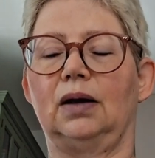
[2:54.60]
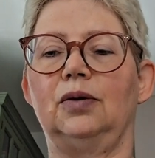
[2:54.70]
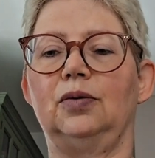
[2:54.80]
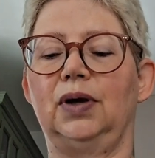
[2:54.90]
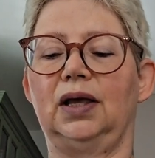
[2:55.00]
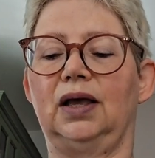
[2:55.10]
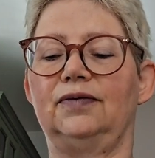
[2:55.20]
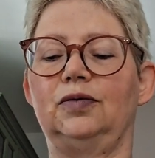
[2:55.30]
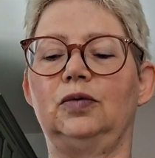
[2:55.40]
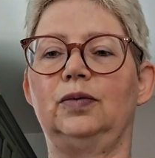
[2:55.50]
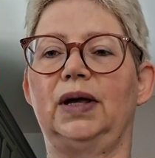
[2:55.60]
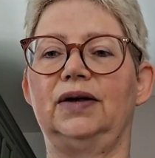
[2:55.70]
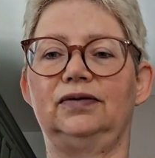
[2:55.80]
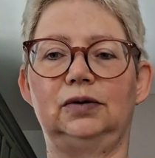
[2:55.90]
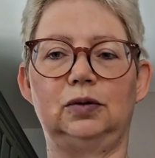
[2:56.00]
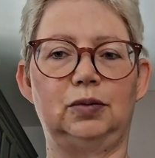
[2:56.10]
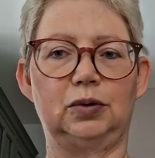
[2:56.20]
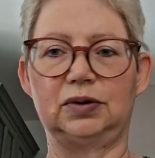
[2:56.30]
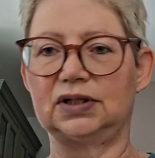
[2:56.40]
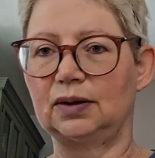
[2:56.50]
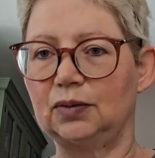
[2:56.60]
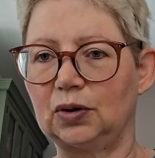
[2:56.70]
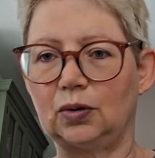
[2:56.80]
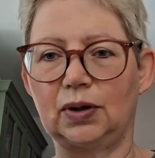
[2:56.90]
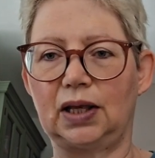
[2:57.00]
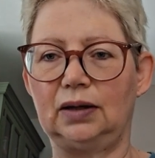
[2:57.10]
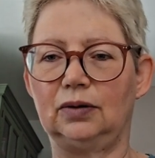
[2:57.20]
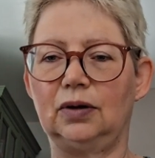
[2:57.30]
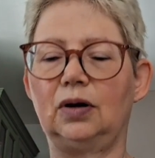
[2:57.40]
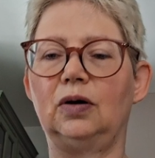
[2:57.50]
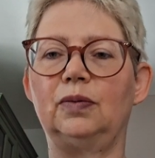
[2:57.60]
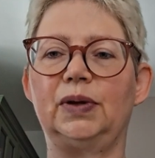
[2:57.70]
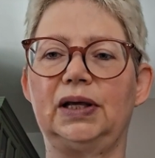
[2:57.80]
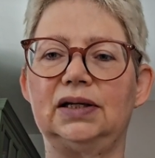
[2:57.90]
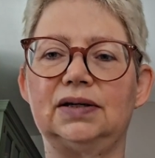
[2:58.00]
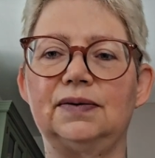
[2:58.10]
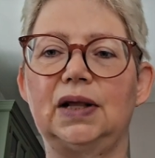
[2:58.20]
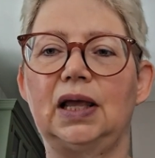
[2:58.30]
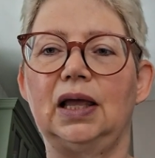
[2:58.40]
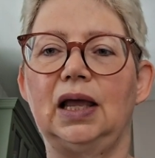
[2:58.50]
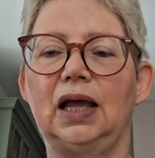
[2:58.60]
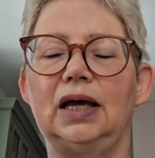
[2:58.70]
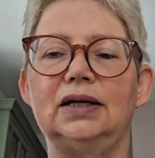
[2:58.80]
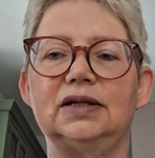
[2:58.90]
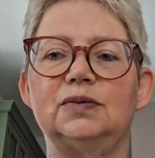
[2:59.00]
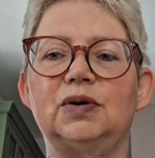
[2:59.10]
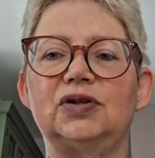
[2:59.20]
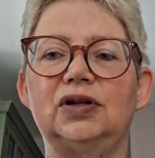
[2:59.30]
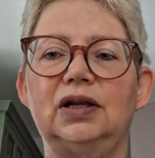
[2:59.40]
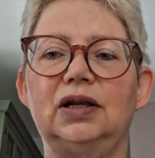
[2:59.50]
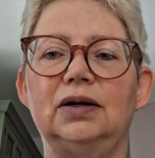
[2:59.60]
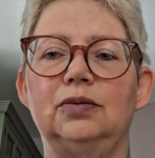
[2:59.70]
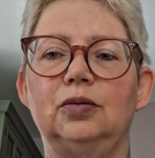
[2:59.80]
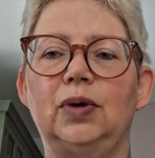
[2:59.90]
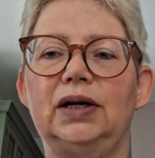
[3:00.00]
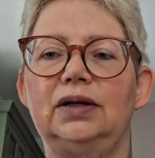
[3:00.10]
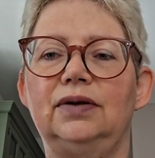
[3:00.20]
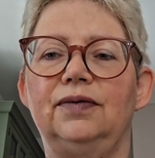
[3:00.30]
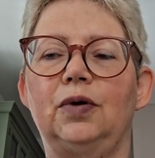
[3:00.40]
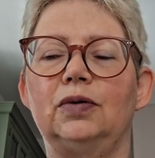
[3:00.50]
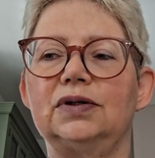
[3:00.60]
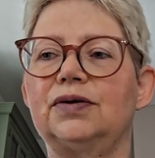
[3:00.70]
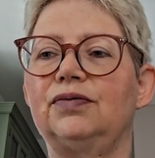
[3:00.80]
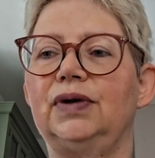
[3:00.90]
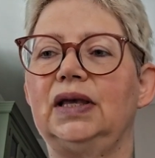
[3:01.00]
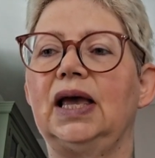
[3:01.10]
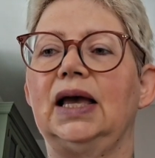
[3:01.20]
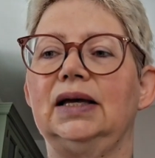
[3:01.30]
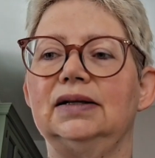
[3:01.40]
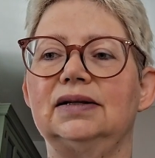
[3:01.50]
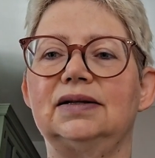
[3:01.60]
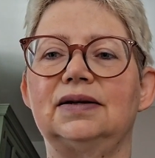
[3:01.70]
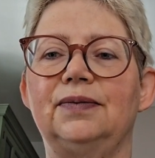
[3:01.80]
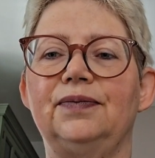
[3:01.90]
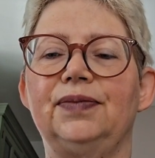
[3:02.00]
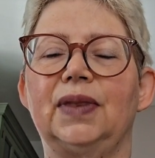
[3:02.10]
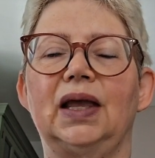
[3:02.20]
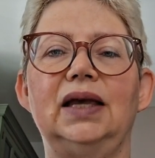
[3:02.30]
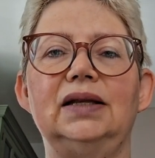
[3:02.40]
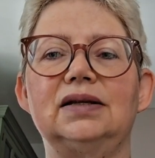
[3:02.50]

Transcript: We have all bare floorboards, so I'm not keen on carpet, and especially when you've got 3 cats, it